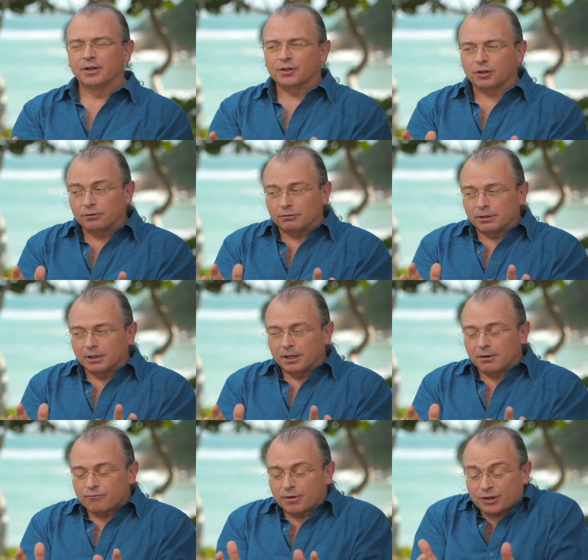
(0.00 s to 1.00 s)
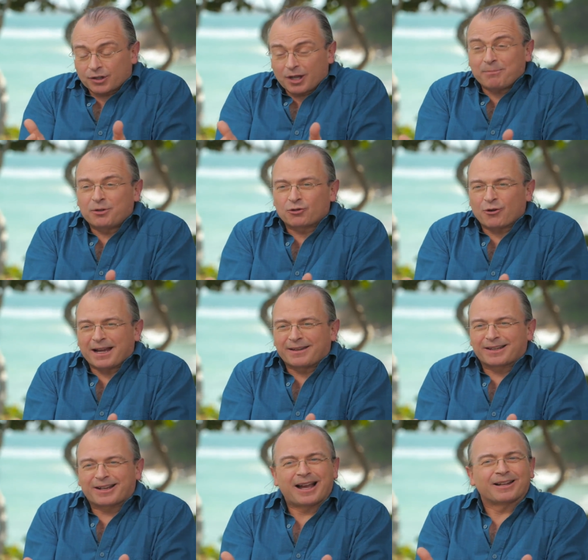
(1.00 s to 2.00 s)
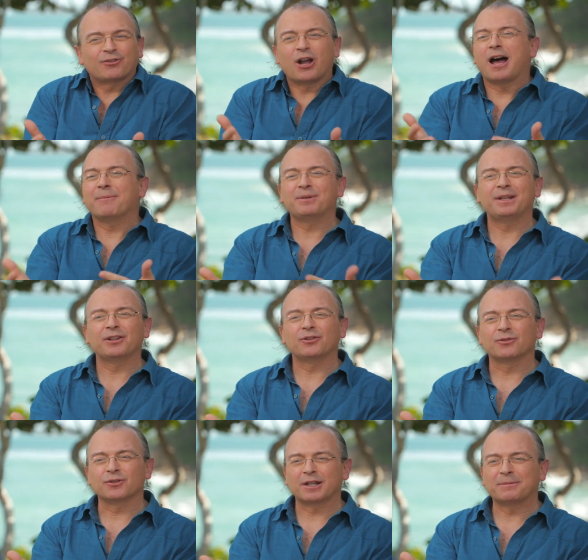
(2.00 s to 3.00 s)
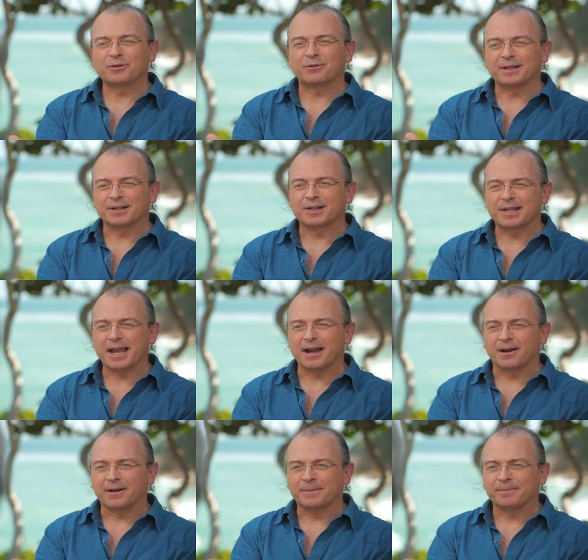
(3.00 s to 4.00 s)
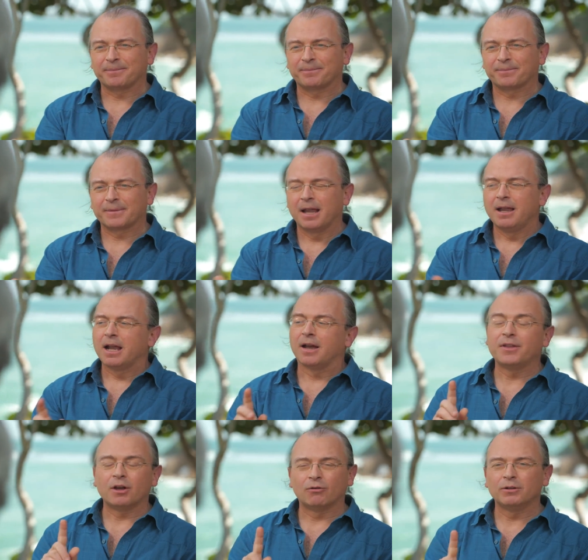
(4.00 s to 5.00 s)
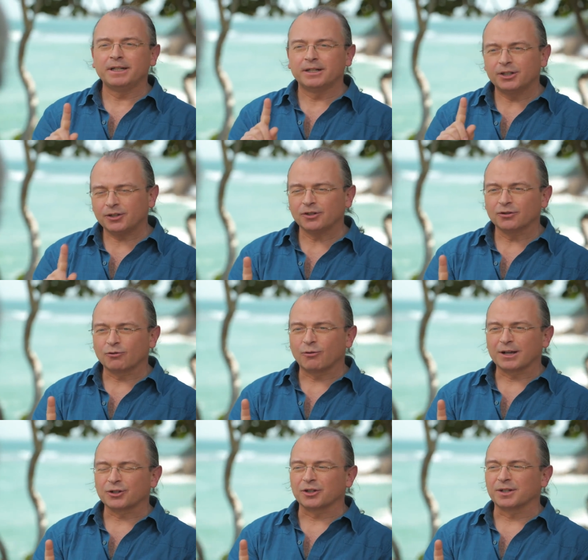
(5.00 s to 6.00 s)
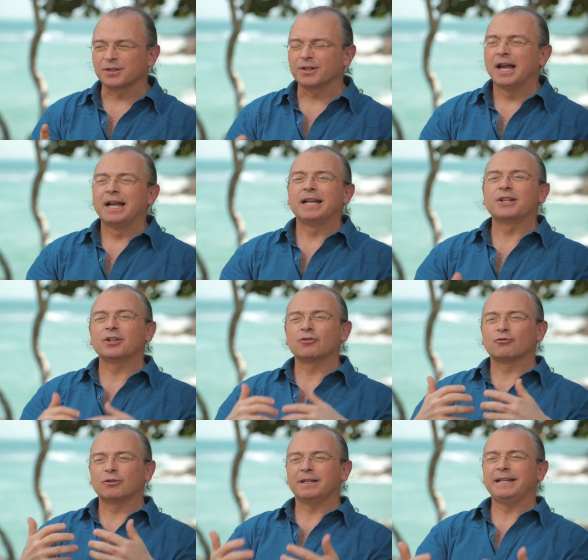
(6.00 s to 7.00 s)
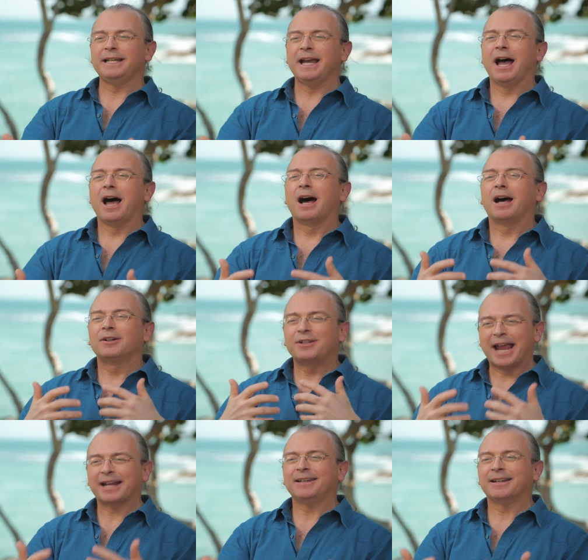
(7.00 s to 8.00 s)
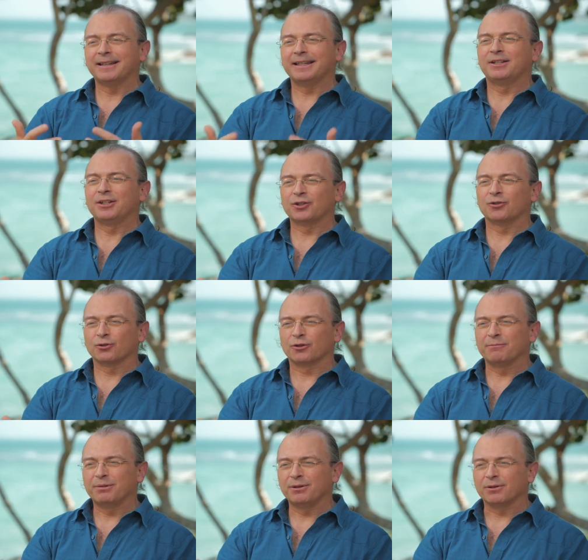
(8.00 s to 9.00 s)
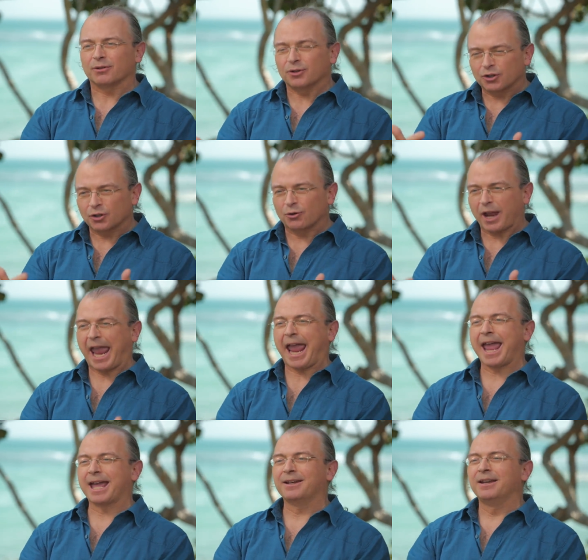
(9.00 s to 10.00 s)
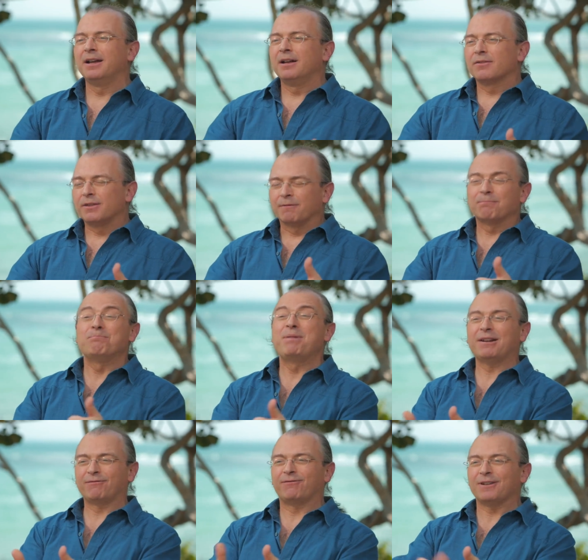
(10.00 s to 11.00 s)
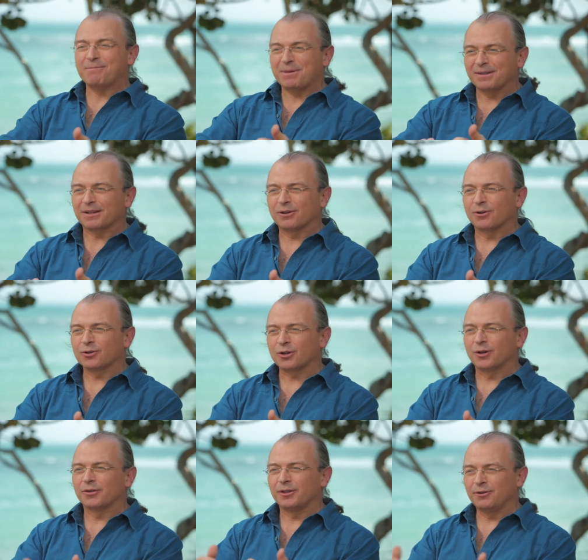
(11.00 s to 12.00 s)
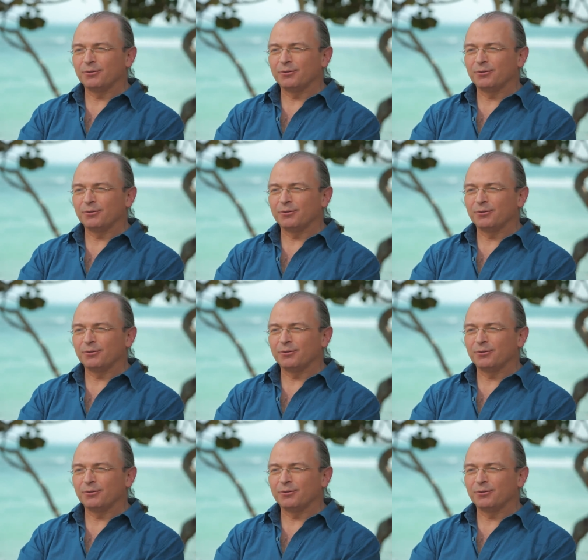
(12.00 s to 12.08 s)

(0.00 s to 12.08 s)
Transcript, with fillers: So the substrate, the kind of computational substrate is there. And the only additional question is, is it really technically a digital computer? So can the bit flipping that goes on in